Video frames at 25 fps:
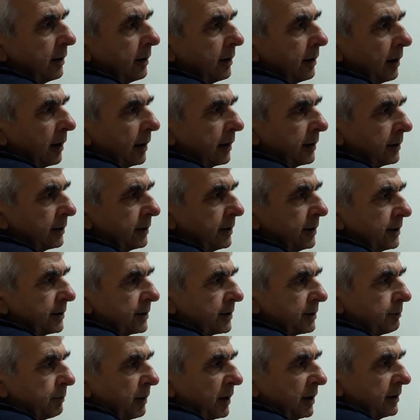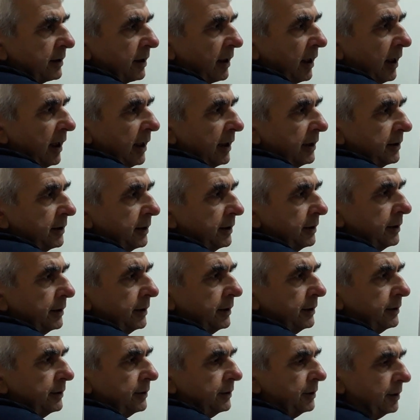like this but I
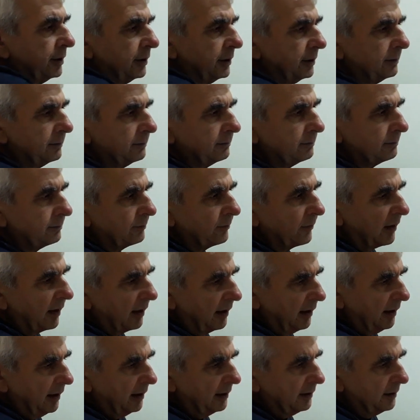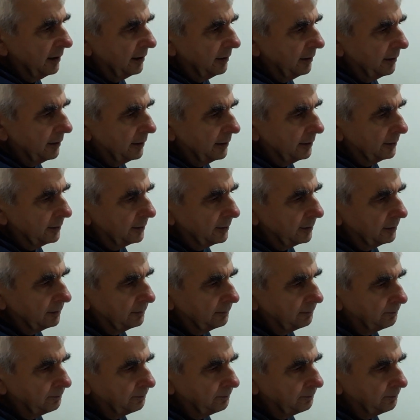didn't I didn't